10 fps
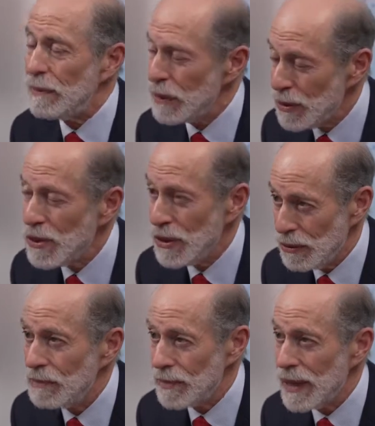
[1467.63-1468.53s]
but
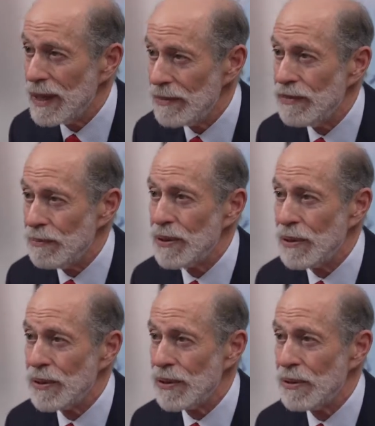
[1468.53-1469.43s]
also from the
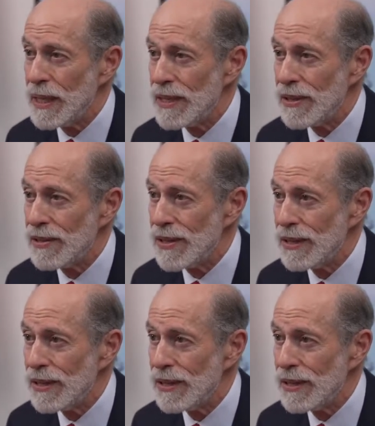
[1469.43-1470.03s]
North Koreans,